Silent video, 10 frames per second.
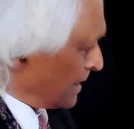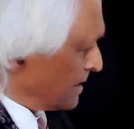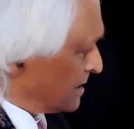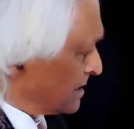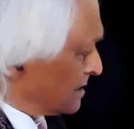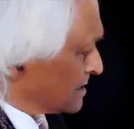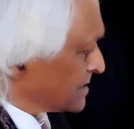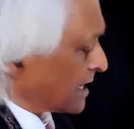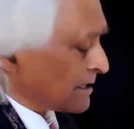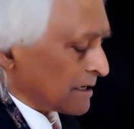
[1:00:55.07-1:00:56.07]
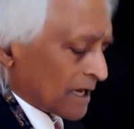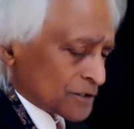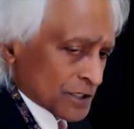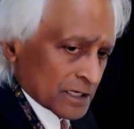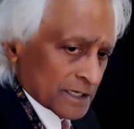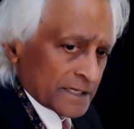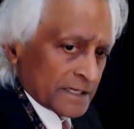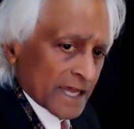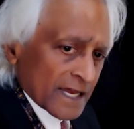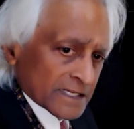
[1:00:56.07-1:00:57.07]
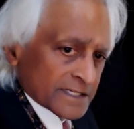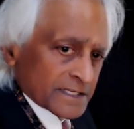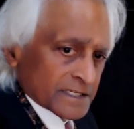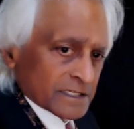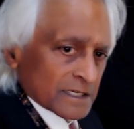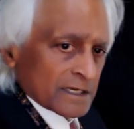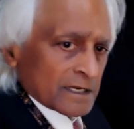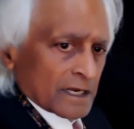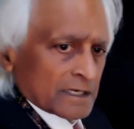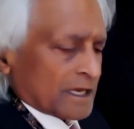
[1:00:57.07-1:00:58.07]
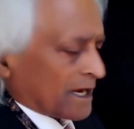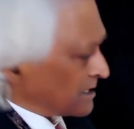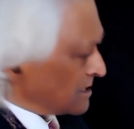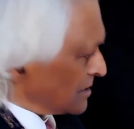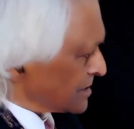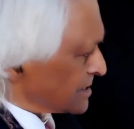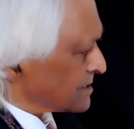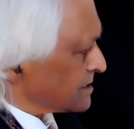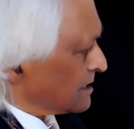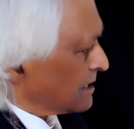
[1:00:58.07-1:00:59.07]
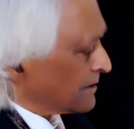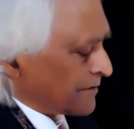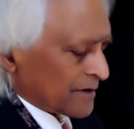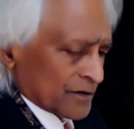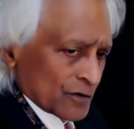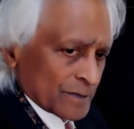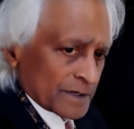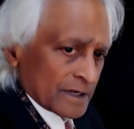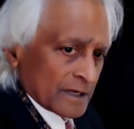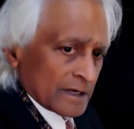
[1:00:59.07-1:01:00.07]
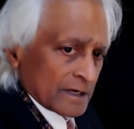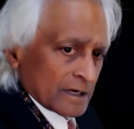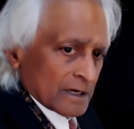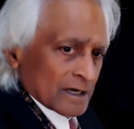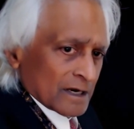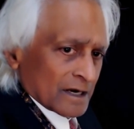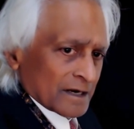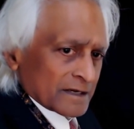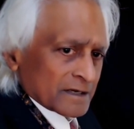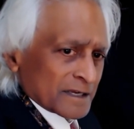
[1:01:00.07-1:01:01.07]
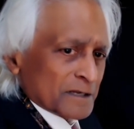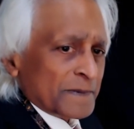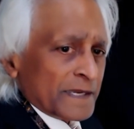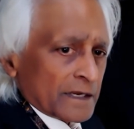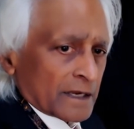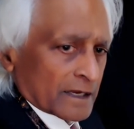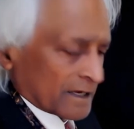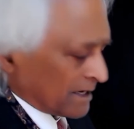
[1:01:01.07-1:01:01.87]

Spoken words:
in the psychological analysis and diagnosis of human ill-being,